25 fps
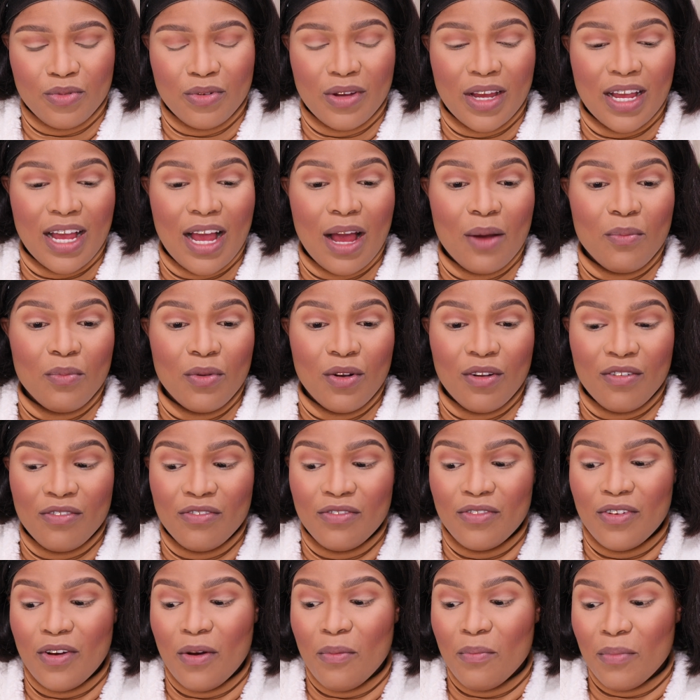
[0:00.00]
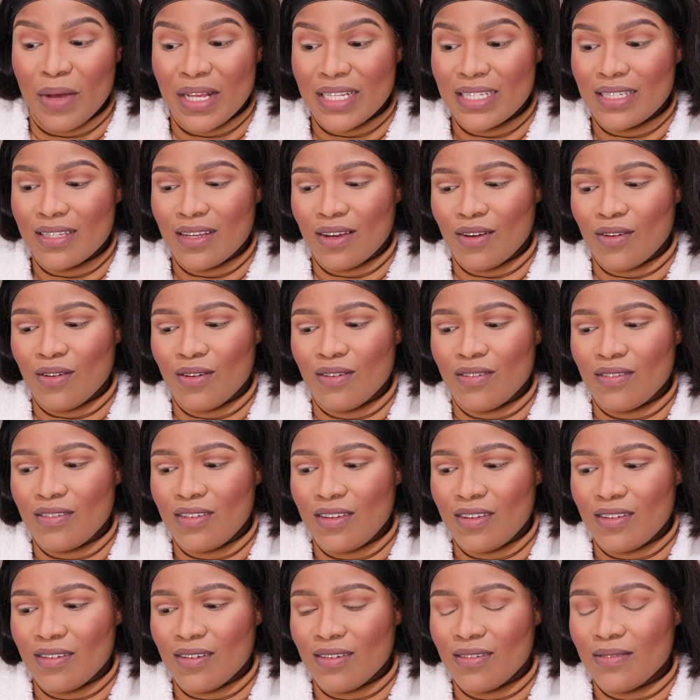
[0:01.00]
a couple of months ago,
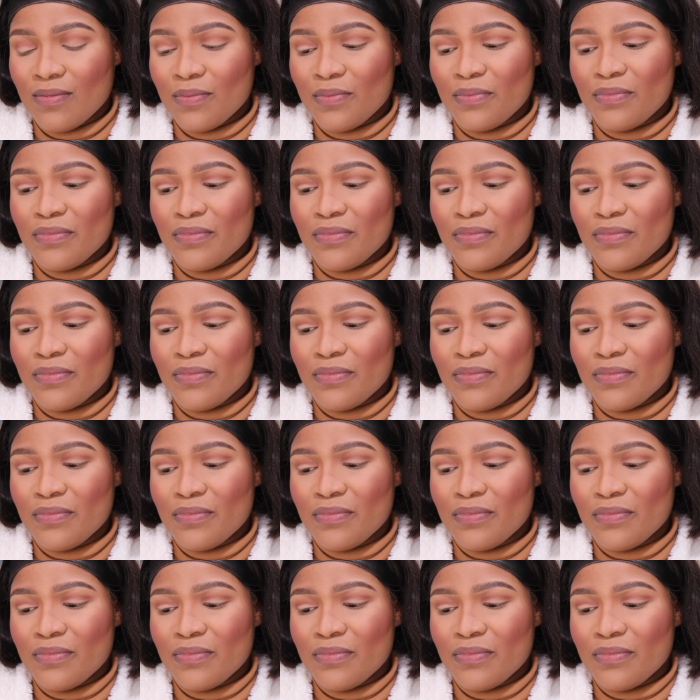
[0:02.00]
you know,